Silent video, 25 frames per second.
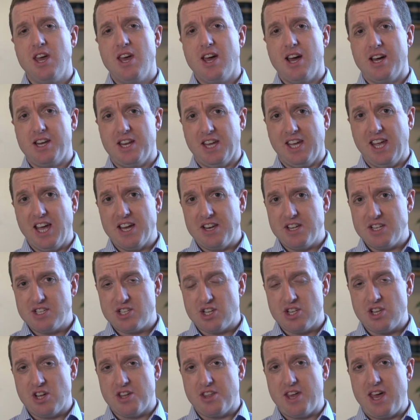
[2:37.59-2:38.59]
and again it's
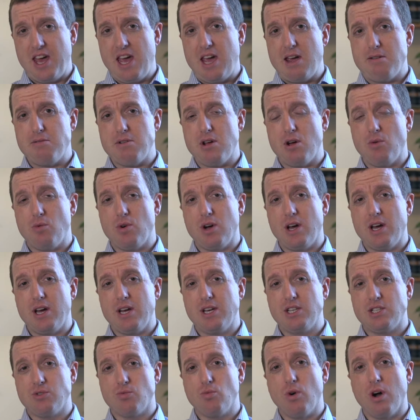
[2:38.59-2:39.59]
another area where
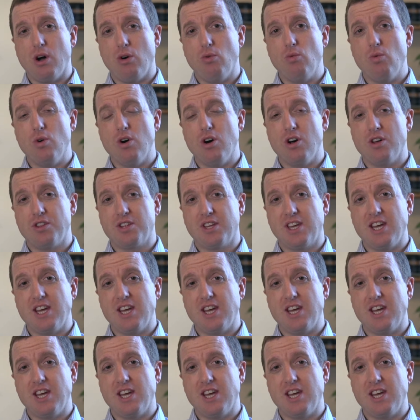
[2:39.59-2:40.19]
it's well worth